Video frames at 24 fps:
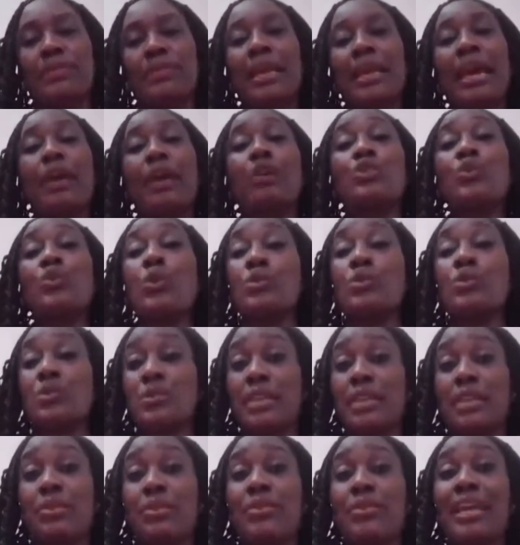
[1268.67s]
I also want to
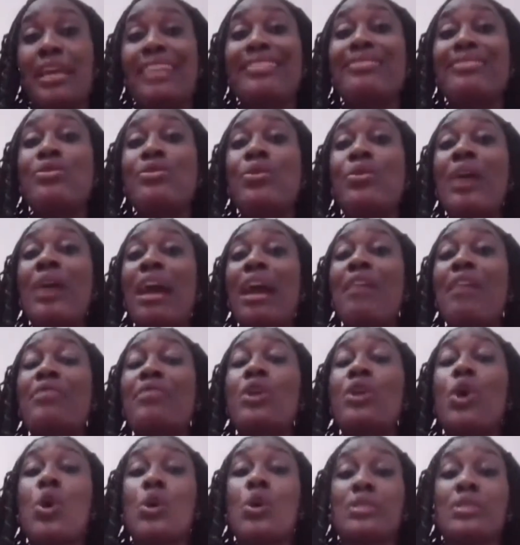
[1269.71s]
tell you that you have
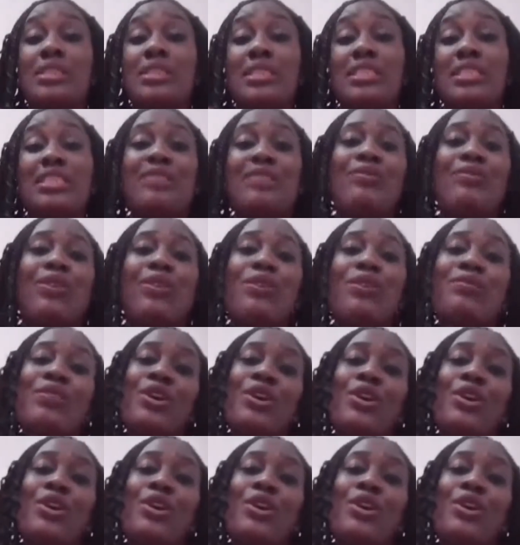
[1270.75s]
the alternative of